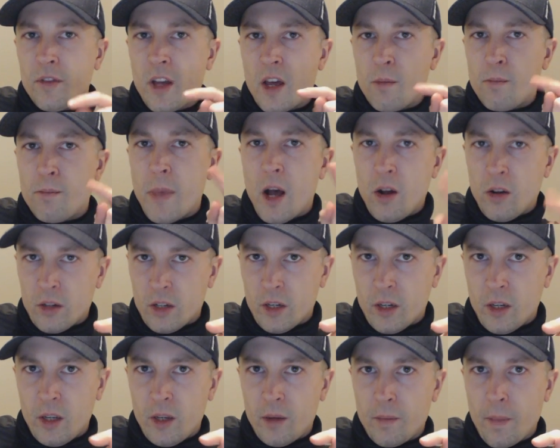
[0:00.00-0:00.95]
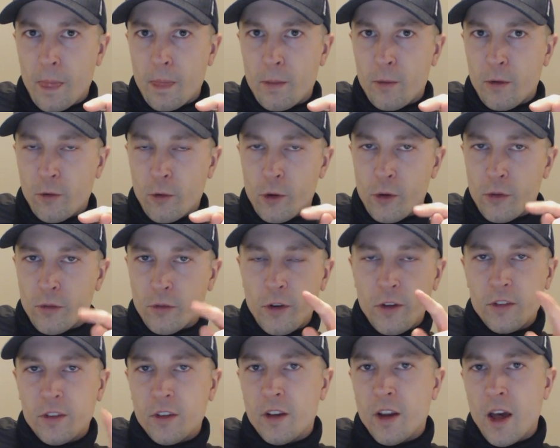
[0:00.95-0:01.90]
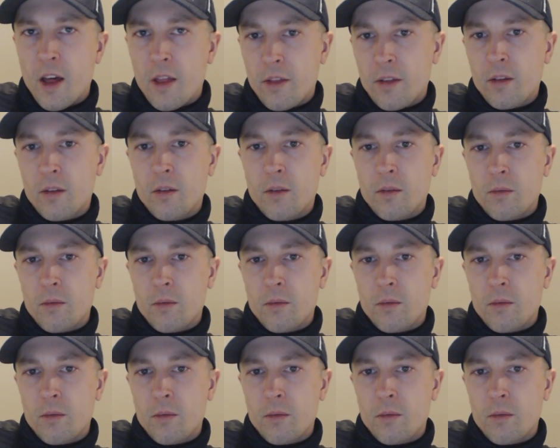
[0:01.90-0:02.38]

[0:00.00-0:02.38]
that balcony before you freeze to death,